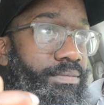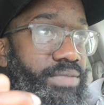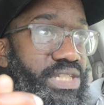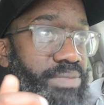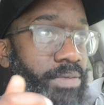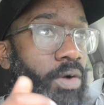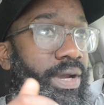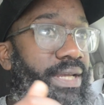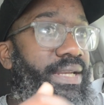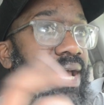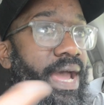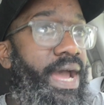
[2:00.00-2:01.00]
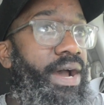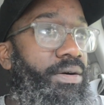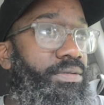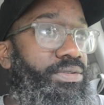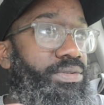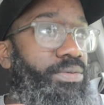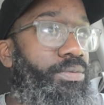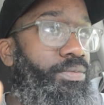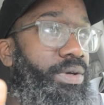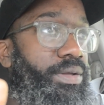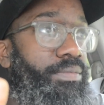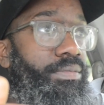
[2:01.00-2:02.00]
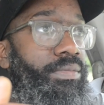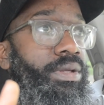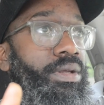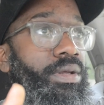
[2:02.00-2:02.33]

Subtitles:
smoke in the house when